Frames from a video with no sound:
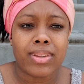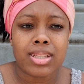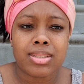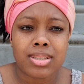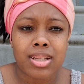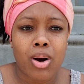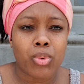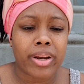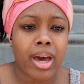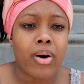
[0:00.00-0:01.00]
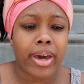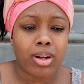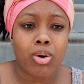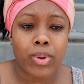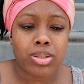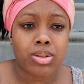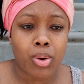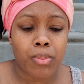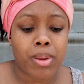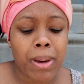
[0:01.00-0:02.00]
this does not work out, I can always
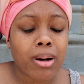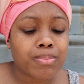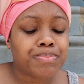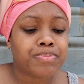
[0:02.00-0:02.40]
comb them out.